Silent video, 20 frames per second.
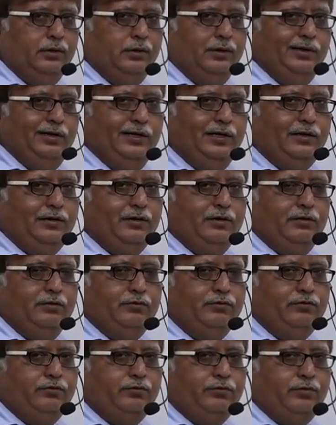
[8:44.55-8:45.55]
let
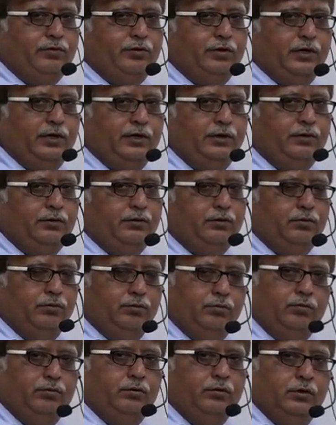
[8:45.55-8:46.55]
us try
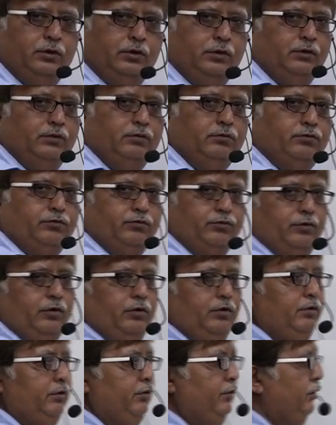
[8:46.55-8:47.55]
to
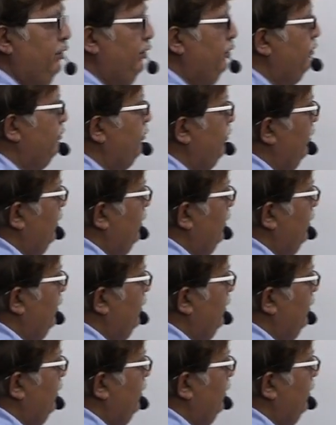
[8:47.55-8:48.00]
solve this